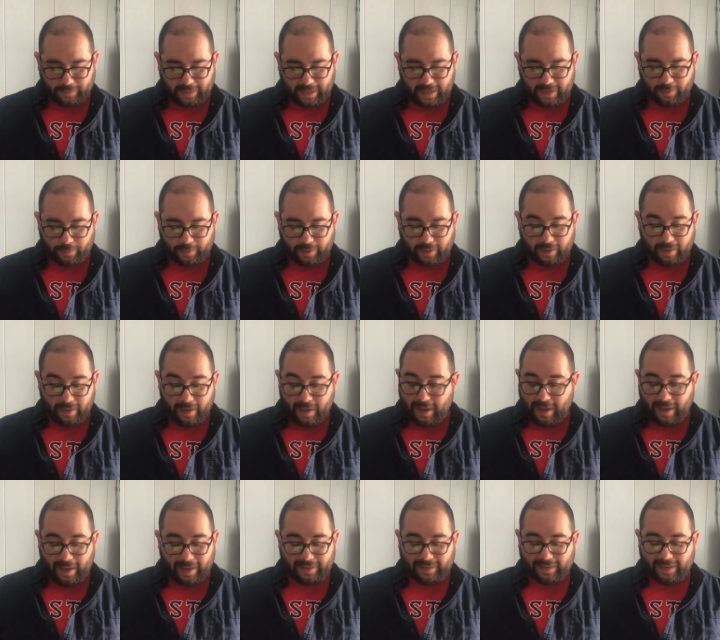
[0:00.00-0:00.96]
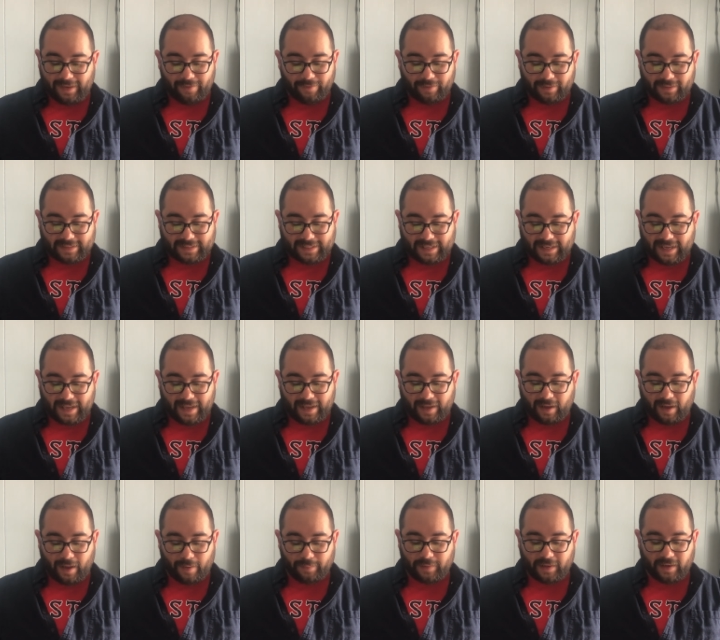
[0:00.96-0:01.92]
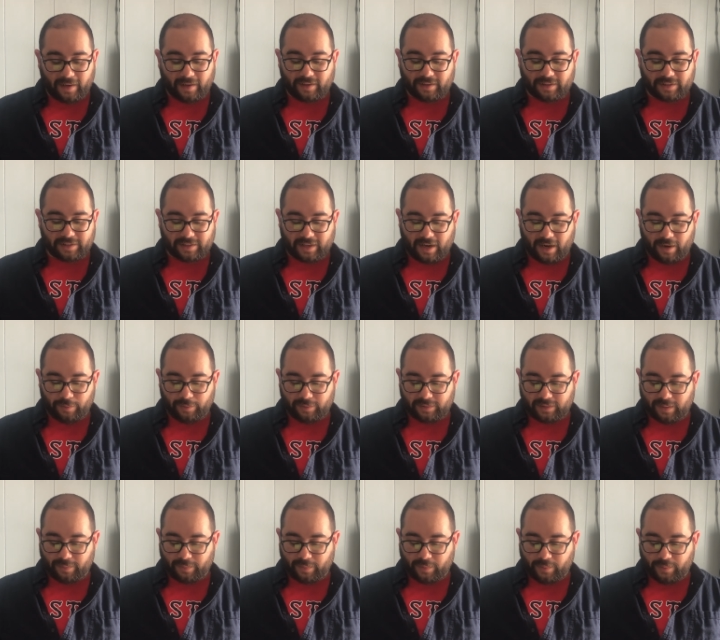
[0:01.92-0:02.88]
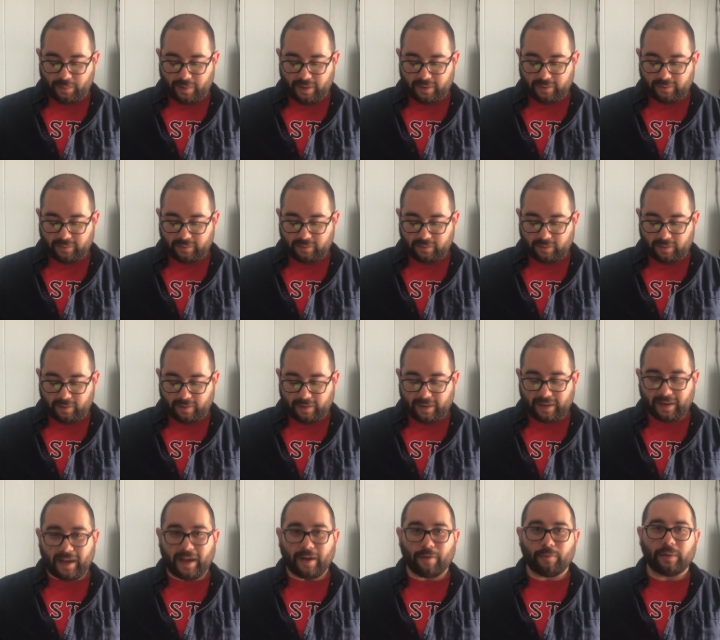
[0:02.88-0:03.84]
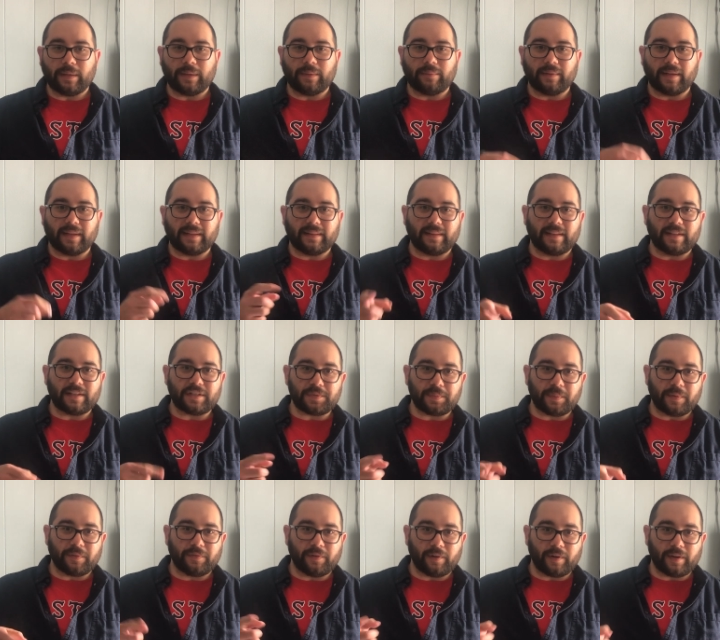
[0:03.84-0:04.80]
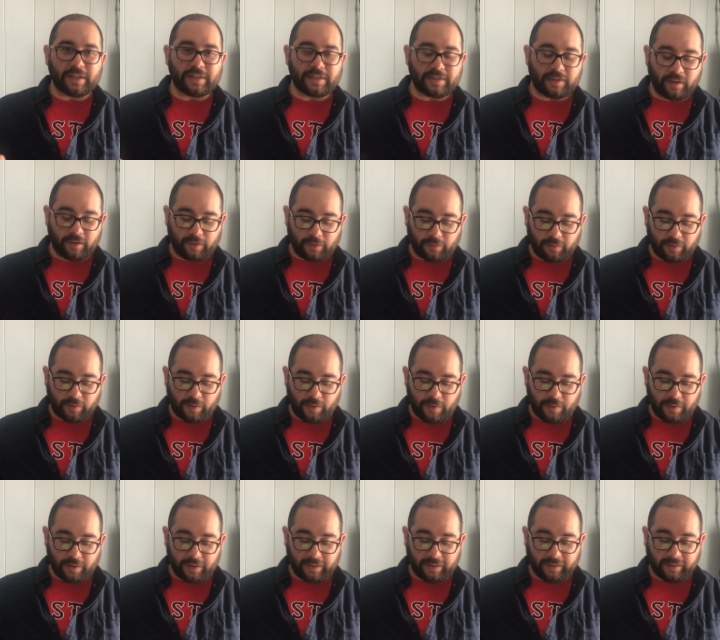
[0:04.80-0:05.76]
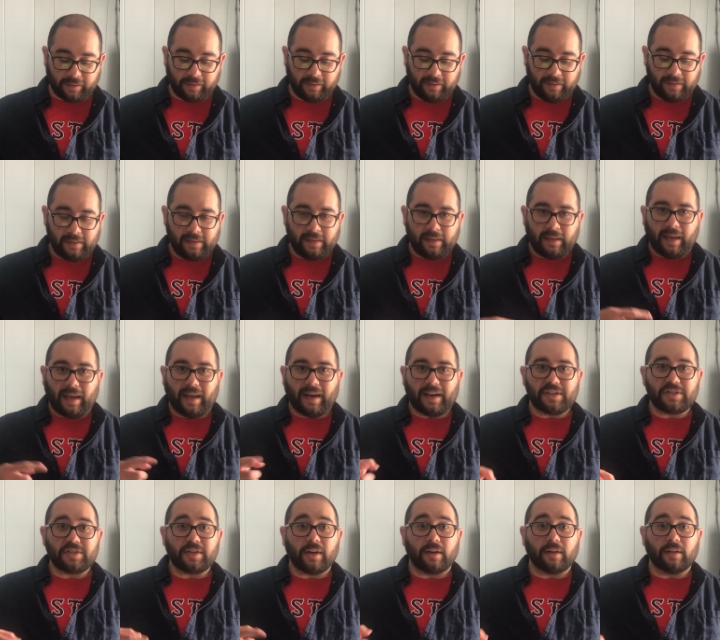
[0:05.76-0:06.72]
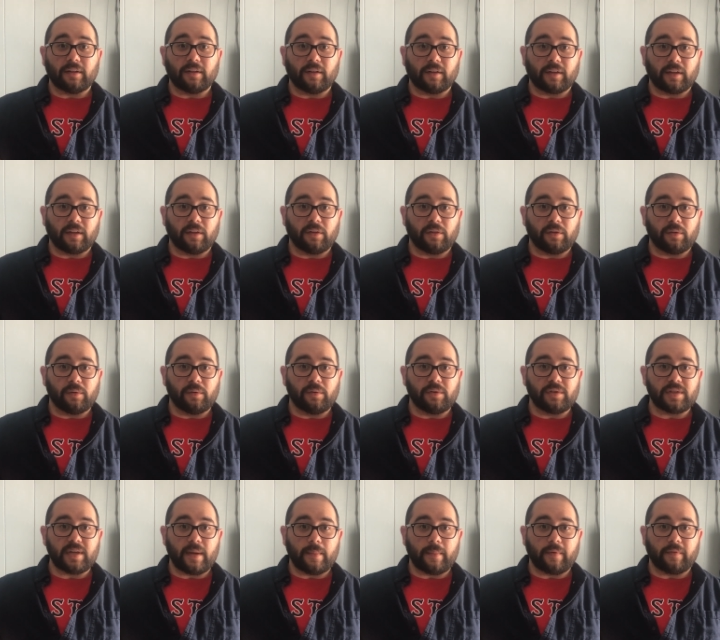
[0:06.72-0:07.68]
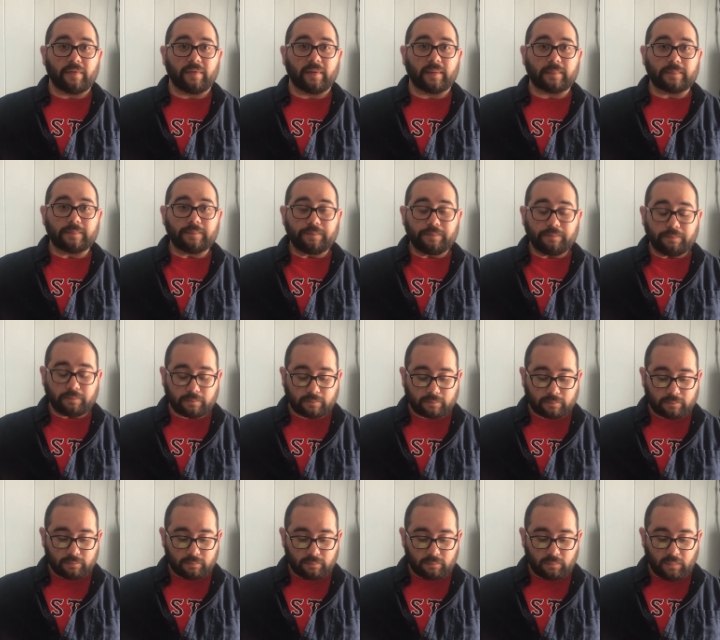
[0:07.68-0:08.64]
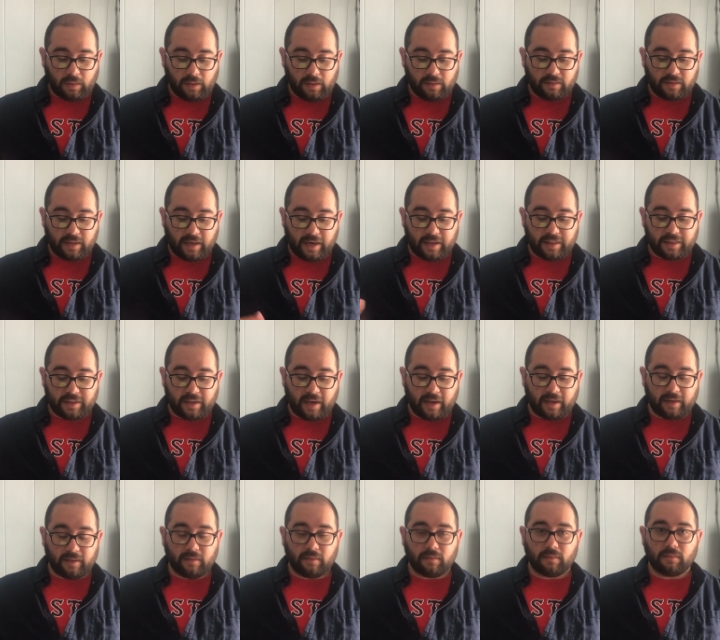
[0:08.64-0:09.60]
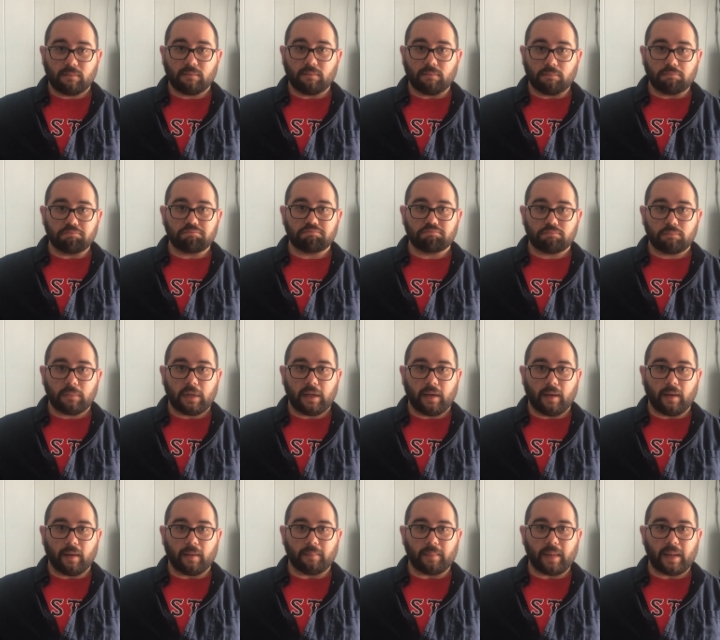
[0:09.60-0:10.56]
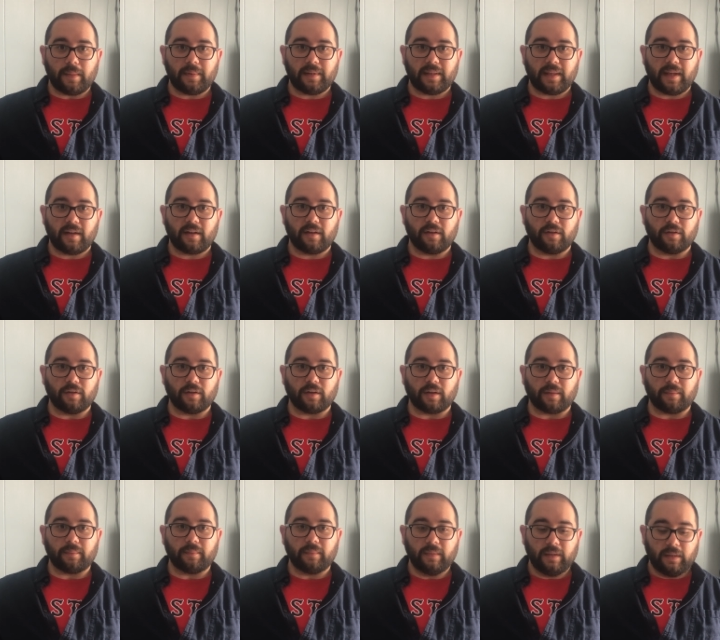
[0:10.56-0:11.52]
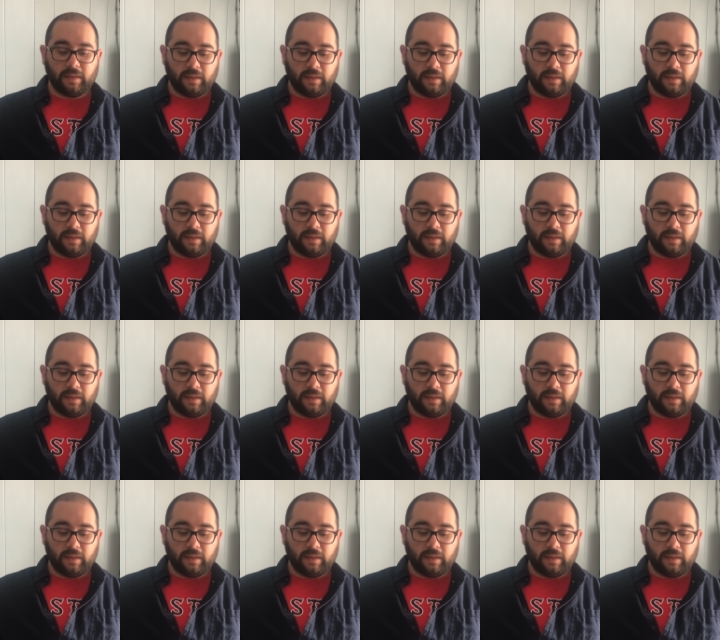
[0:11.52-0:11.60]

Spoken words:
Anyway, and even today, I'm not going to start with number 1. All right? I reread this before I started recording, and I started looking through some of them that I thought, maybe that could hook them.